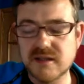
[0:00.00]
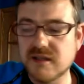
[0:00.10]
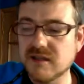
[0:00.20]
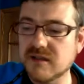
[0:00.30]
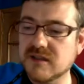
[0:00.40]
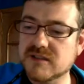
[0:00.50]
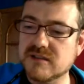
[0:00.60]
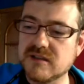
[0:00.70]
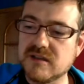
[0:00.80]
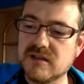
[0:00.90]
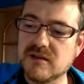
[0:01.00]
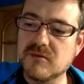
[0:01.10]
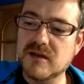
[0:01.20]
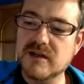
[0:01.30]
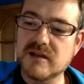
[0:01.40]

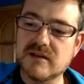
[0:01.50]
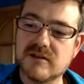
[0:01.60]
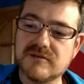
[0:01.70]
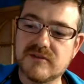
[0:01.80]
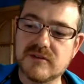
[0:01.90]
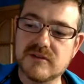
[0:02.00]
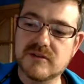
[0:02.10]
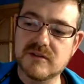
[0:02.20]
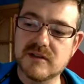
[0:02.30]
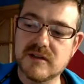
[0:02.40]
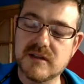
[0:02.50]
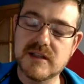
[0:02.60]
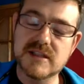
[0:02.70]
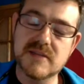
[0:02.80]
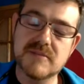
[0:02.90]
equal of the
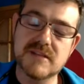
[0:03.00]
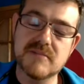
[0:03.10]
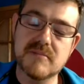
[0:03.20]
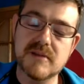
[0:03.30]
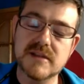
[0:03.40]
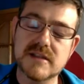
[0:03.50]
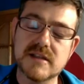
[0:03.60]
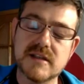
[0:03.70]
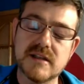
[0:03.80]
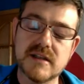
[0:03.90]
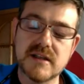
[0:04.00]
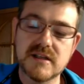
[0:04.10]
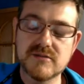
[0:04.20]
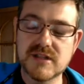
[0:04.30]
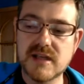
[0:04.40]
same simplicity
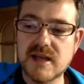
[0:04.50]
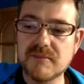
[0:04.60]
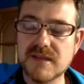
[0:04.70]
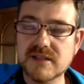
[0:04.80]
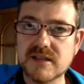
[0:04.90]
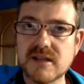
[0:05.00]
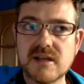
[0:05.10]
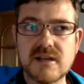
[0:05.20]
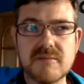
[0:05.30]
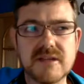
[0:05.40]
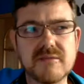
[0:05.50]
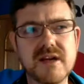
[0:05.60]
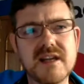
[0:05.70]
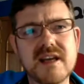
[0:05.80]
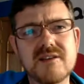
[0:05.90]
using lambdas. But
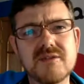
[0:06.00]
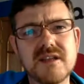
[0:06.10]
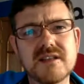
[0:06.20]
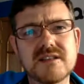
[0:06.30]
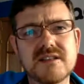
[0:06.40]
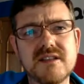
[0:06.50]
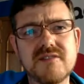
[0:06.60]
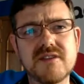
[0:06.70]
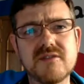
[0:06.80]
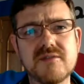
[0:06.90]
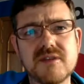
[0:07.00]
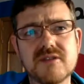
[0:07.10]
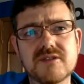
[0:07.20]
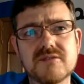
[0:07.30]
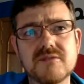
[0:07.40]
right now it's difficult
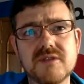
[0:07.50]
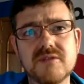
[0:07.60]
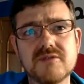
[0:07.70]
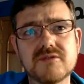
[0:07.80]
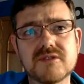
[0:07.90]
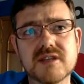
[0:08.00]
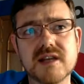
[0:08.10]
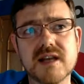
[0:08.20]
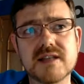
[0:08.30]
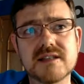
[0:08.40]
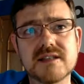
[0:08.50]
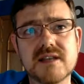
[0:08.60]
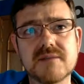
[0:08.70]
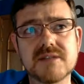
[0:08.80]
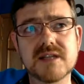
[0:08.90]
because we use classes,
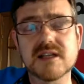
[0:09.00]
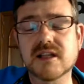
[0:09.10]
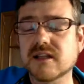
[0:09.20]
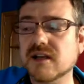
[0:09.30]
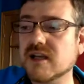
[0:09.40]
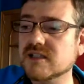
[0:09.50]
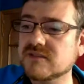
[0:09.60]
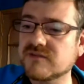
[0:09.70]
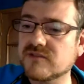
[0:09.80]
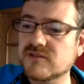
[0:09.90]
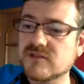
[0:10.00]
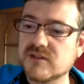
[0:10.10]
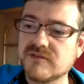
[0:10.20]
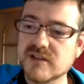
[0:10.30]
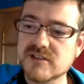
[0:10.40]
abstract classes
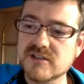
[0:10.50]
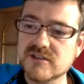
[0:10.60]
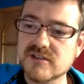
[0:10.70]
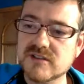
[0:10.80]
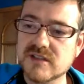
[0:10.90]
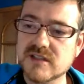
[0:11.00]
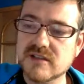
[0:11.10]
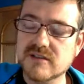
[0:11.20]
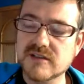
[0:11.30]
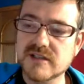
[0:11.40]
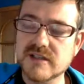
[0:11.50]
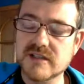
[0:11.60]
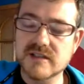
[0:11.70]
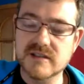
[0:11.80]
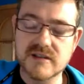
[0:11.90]
for functions and
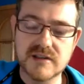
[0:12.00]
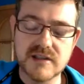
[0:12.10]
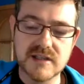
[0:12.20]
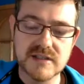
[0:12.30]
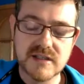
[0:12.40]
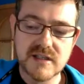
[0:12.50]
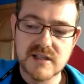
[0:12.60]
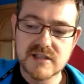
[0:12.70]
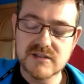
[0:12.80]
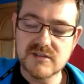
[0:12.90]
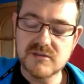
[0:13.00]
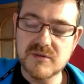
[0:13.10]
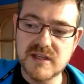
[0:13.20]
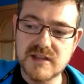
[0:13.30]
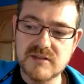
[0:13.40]
other things. So
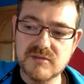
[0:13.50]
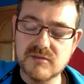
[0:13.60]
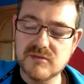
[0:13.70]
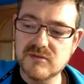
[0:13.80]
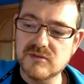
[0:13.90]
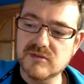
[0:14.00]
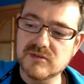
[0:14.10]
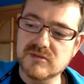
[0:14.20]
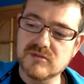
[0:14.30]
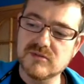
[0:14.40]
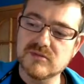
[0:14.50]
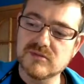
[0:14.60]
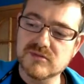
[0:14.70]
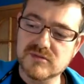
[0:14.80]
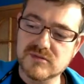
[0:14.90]
we need
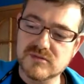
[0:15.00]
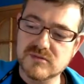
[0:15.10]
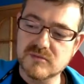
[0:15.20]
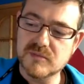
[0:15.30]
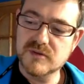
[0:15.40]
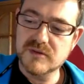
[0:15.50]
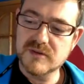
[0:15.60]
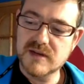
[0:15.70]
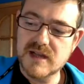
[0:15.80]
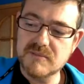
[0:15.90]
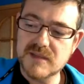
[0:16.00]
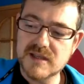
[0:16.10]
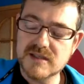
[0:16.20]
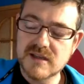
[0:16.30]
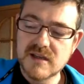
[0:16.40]
to support
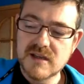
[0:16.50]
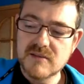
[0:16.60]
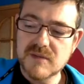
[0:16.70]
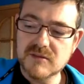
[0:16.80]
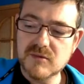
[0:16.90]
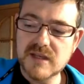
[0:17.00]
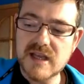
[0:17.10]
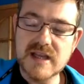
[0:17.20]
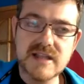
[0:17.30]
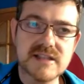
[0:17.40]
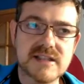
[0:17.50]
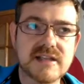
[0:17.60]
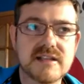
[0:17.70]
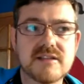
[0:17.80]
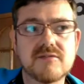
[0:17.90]
lambdas. But when I
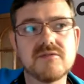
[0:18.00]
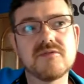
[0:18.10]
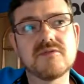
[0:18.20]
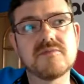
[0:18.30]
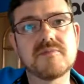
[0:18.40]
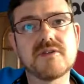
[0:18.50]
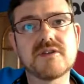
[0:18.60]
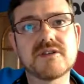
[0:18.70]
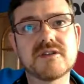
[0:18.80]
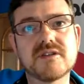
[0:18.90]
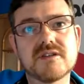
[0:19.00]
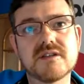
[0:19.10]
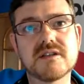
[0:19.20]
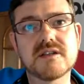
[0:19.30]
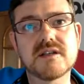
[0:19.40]
started to port
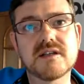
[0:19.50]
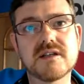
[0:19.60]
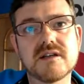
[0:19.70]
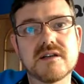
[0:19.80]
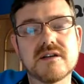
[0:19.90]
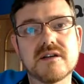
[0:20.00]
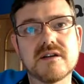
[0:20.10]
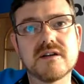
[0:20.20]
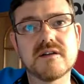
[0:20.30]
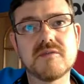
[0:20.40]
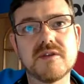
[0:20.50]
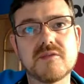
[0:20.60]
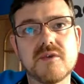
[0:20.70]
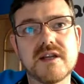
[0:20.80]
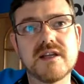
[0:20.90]

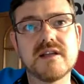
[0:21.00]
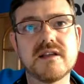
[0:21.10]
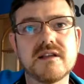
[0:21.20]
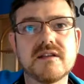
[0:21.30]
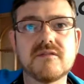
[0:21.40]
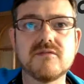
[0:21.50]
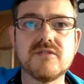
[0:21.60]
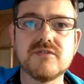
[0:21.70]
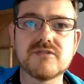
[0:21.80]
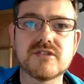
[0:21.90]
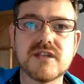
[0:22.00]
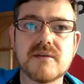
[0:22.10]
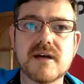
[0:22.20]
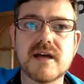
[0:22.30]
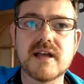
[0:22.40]
with query to use
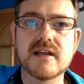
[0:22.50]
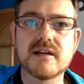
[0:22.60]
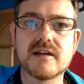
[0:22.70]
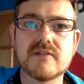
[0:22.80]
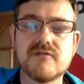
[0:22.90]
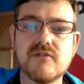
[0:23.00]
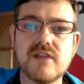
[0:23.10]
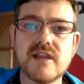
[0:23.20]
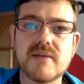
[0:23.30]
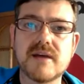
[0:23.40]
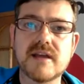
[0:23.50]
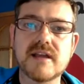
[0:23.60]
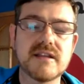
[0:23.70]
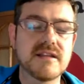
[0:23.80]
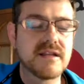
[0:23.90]
Java, full Java
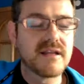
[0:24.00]
8,